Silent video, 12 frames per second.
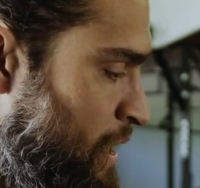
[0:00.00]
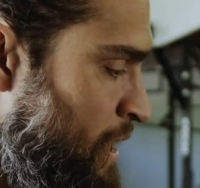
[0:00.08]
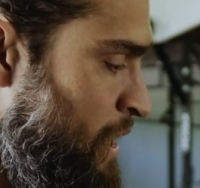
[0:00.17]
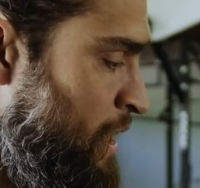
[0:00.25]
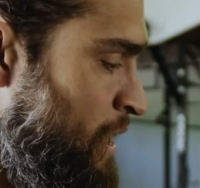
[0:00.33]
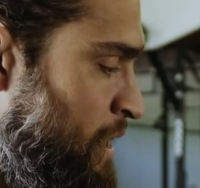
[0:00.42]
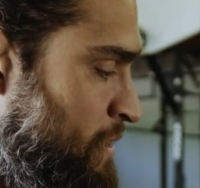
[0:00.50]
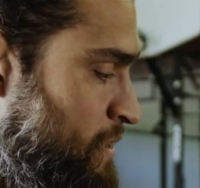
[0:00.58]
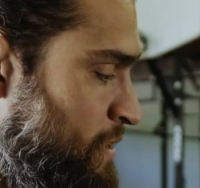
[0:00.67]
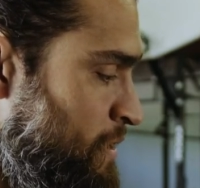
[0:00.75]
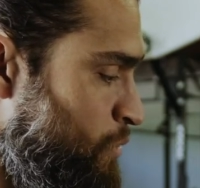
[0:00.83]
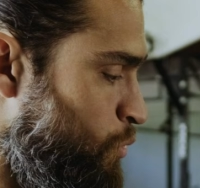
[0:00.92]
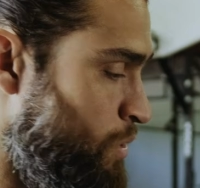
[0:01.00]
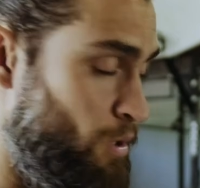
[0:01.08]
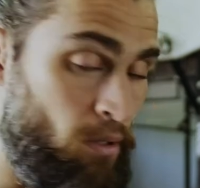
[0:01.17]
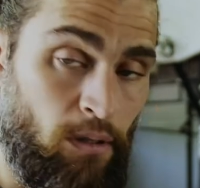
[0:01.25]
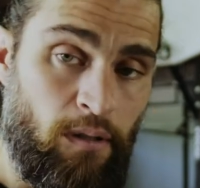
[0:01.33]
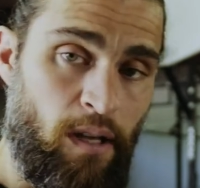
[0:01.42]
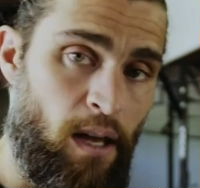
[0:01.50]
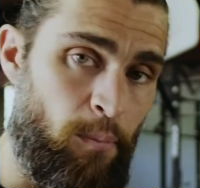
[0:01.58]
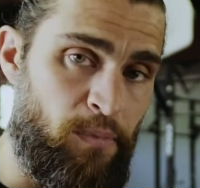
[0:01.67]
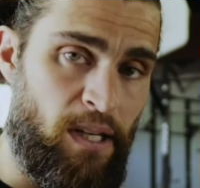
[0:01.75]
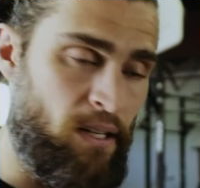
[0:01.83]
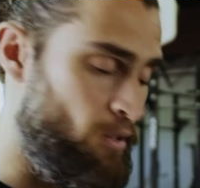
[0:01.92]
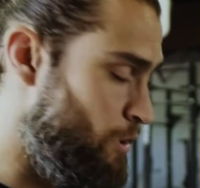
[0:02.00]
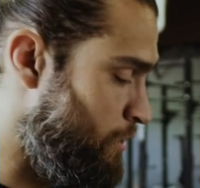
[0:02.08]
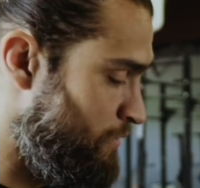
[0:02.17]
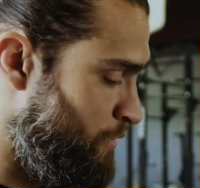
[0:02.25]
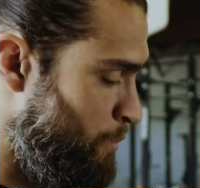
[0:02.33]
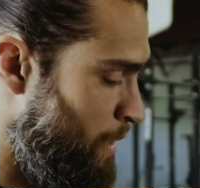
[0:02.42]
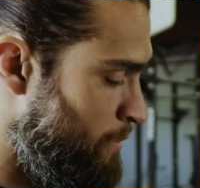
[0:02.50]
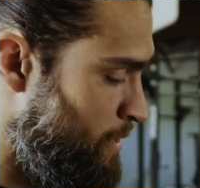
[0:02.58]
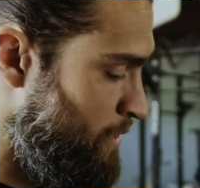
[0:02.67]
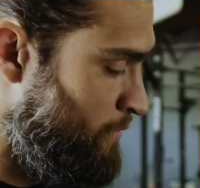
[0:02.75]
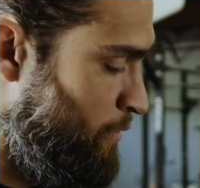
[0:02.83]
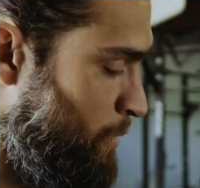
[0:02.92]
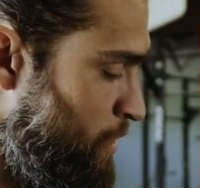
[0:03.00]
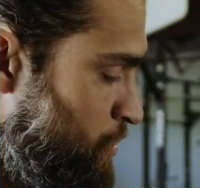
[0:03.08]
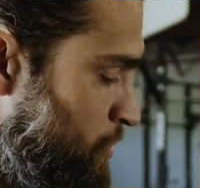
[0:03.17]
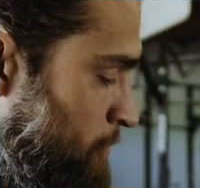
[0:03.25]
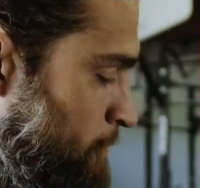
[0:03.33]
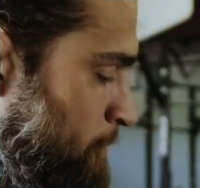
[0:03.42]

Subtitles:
and it will update all of your payment information.